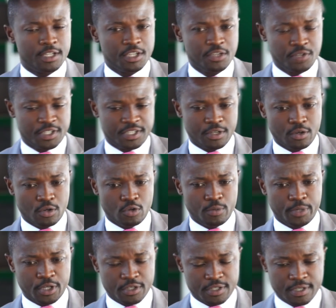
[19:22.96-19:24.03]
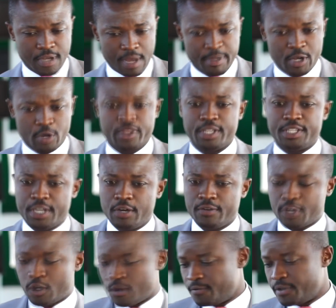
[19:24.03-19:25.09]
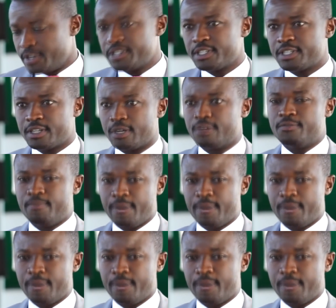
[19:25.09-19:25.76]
It's interesting, Olu, because on the day of the conference itself,